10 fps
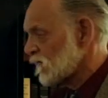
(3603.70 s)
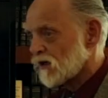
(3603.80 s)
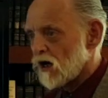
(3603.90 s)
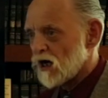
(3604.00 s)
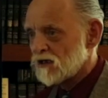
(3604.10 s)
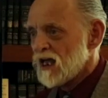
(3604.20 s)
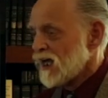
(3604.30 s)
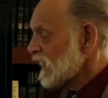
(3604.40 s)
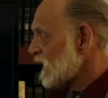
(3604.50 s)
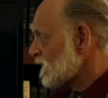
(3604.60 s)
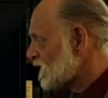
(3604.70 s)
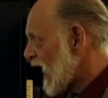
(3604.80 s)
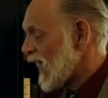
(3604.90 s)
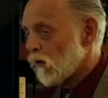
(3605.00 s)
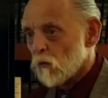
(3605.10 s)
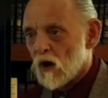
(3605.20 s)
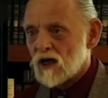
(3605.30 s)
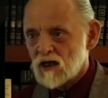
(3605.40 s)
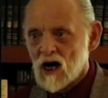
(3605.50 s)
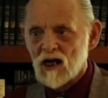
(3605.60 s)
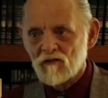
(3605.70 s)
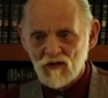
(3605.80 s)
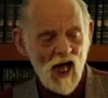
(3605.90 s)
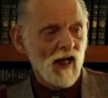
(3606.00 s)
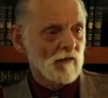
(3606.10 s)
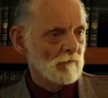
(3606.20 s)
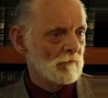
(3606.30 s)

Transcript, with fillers: of the garden. Is that what God said?